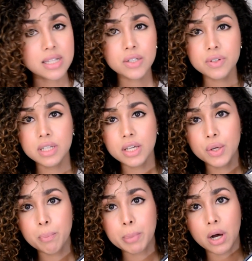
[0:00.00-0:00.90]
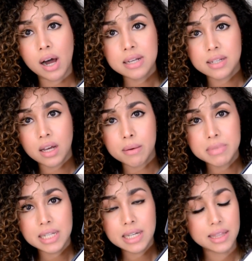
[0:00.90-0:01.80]
a really cute box. It comes
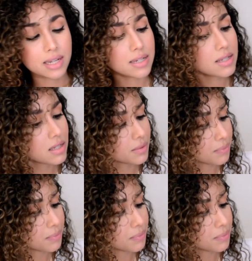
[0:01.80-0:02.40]
like this.